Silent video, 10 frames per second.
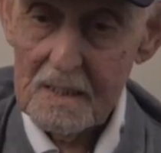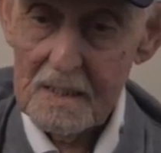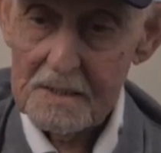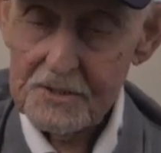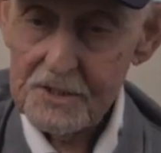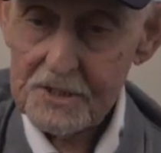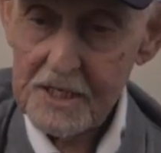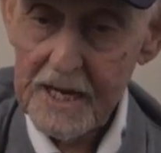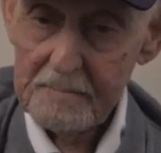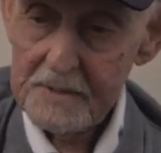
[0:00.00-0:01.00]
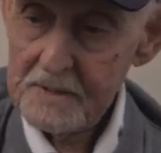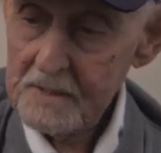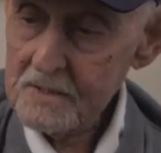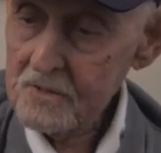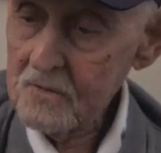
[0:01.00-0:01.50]
it just happened.
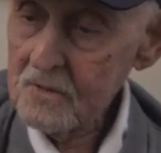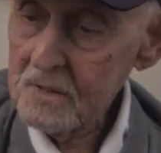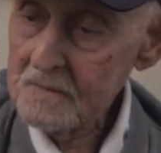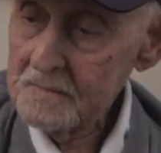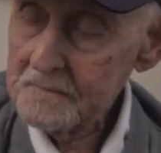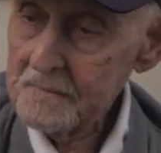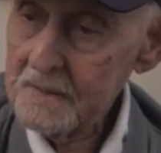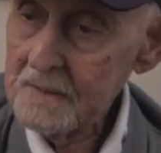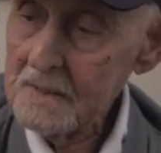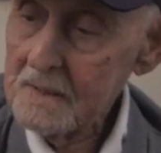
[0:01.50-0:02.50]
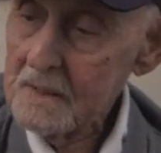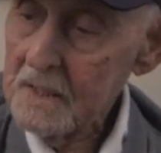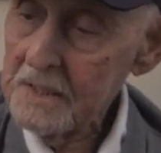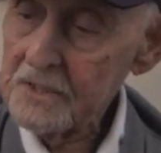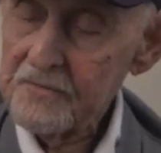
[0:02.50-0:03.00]
That's all.
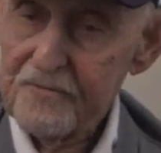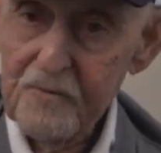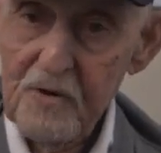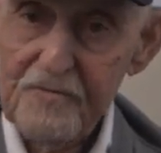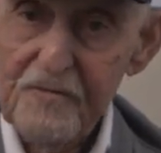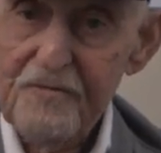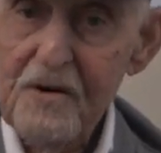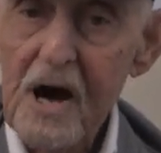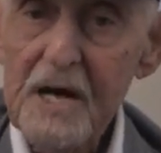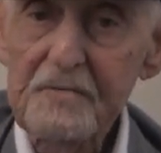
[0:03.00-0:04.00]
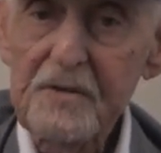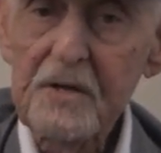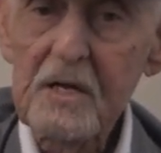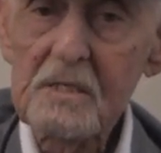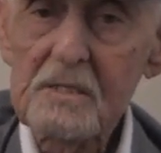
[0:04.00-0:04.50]
He fought for five
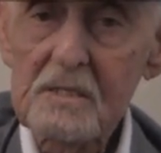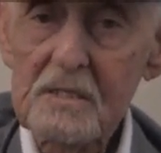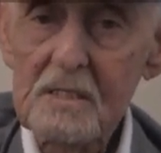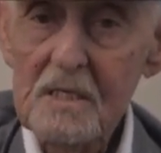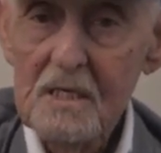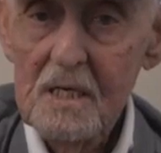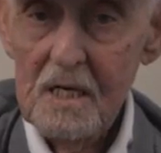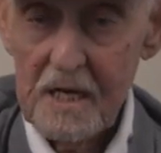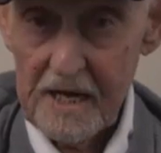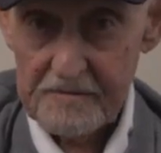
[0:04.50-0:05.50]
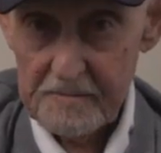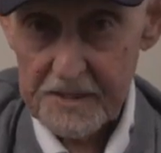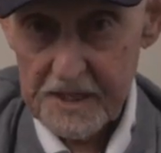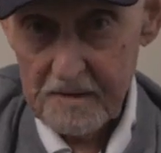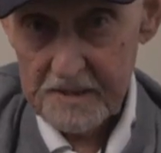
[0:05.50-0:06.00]
years after
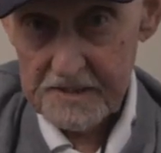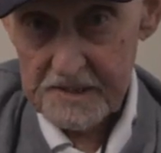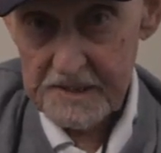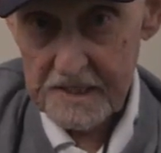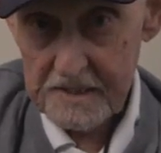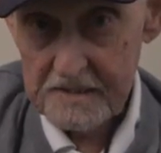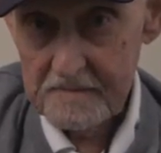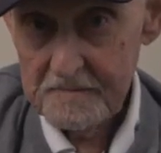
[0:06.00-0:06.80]
becoming sick,